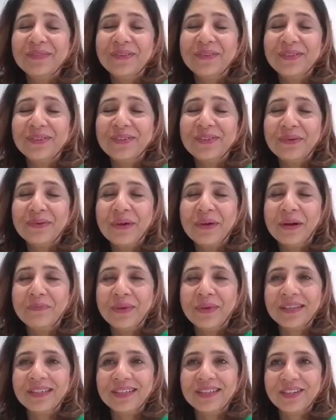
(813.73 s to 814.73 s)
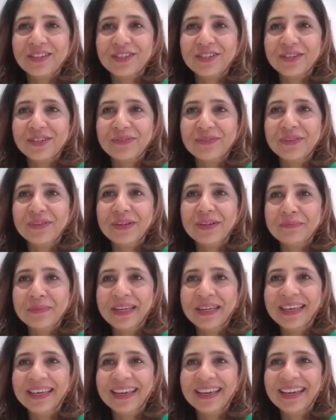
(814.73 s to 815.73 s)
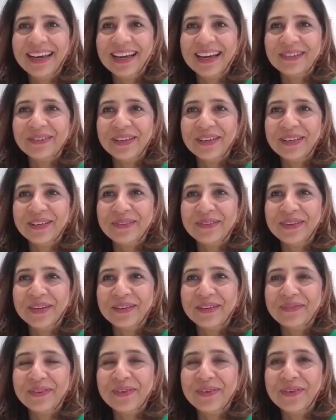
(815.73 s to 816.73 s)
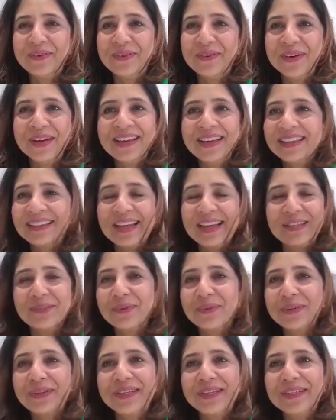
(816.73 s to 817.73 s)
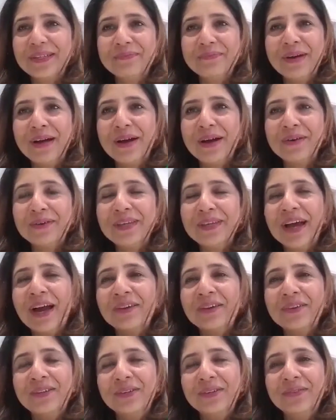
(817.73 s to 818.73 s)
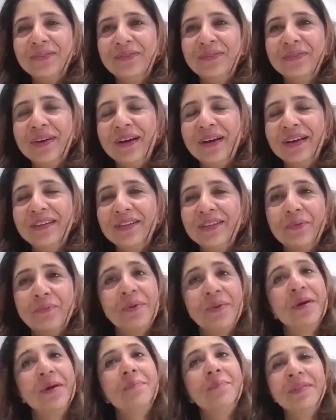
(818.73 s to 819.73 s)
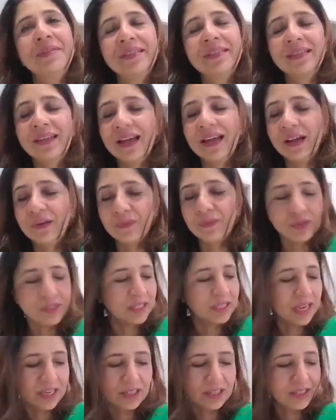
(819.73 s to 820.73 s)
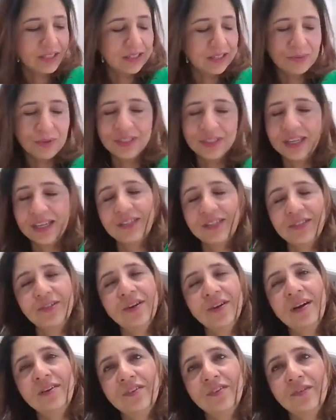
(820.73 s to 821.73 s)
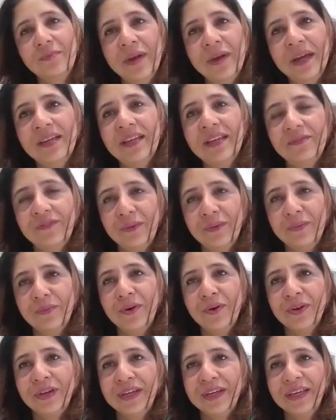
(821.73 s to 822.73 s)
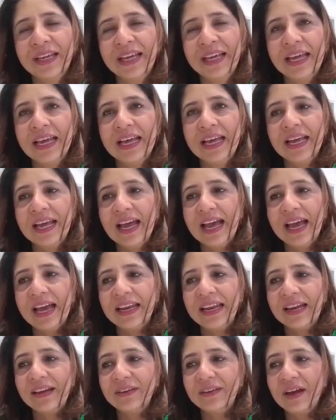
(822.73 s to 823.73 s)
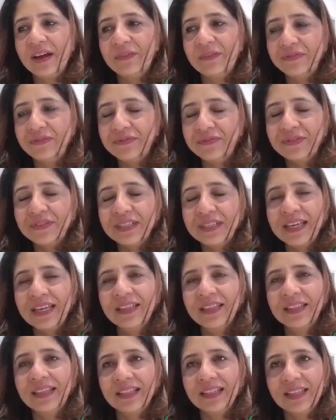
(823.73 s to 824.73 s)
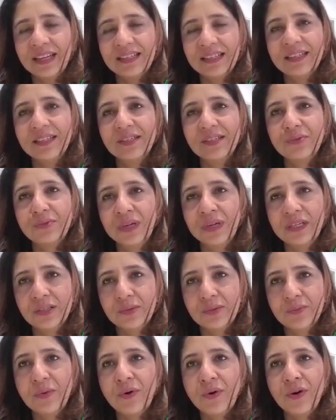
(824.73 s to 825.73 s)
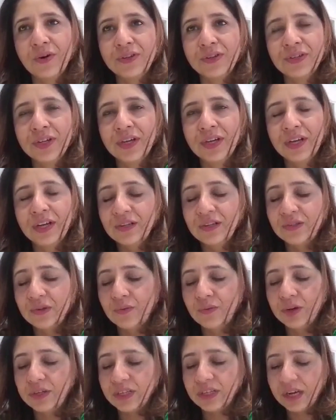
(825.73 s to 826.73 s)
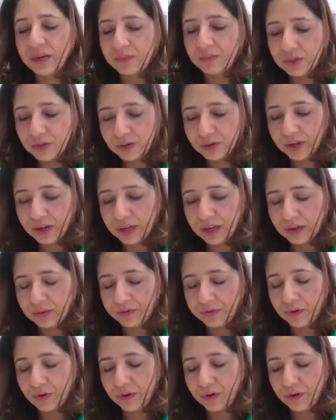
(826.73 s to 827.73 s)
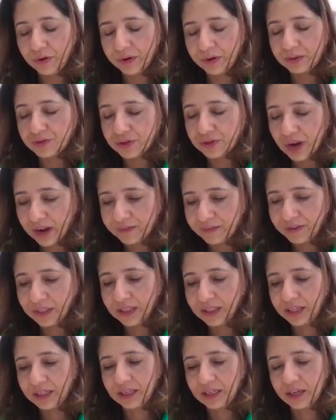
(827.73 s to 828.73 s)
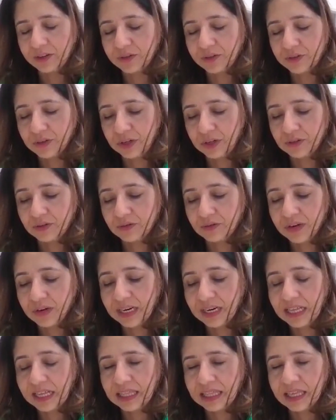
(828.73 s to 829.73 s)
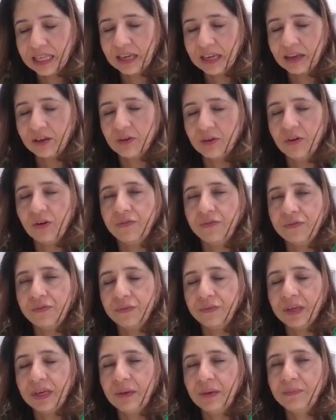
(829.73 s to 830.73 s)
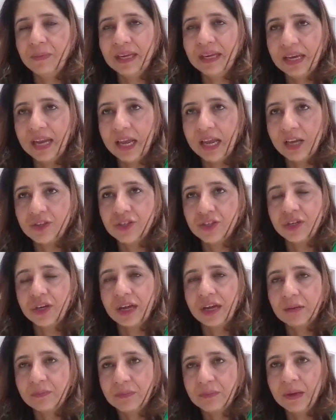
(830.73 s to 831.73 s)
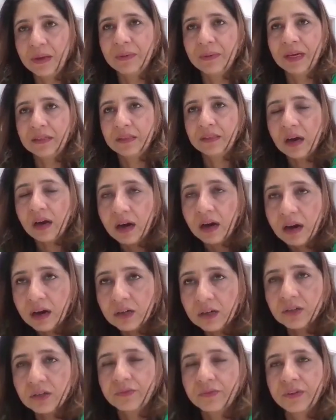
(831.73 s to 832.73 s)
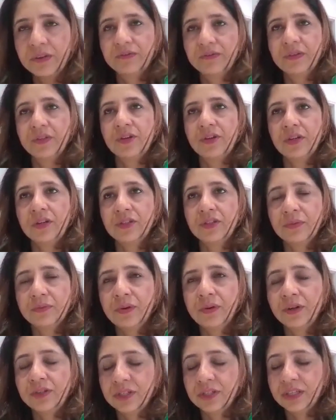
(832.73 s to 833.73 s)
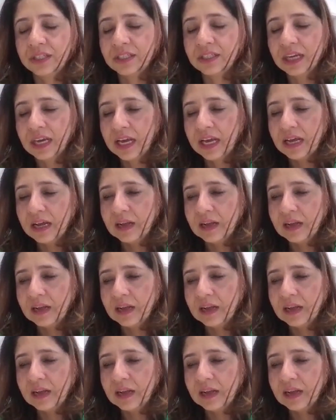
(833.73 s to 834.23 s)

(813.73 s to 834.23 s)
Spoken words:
if you saw my presidential film Ikigai 2024, that's what it's about. How do you find your purpose in life? What gets you out of bed every morning? And I've seen that that's the sweet spot. So what I'm doing for driving the industry to really think of keeping nature and people at the heart of infrastructure projects